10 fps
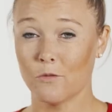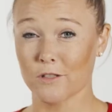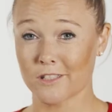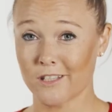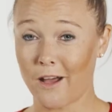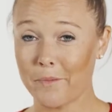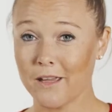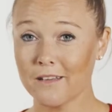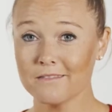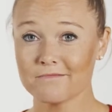Well,
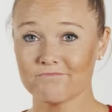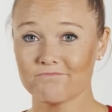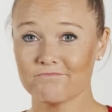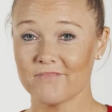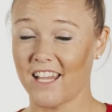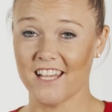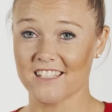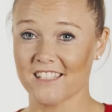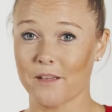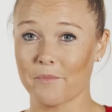stopping
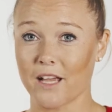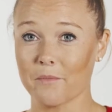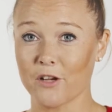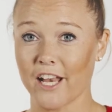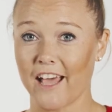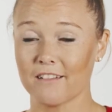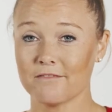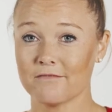isn't something I'm good at.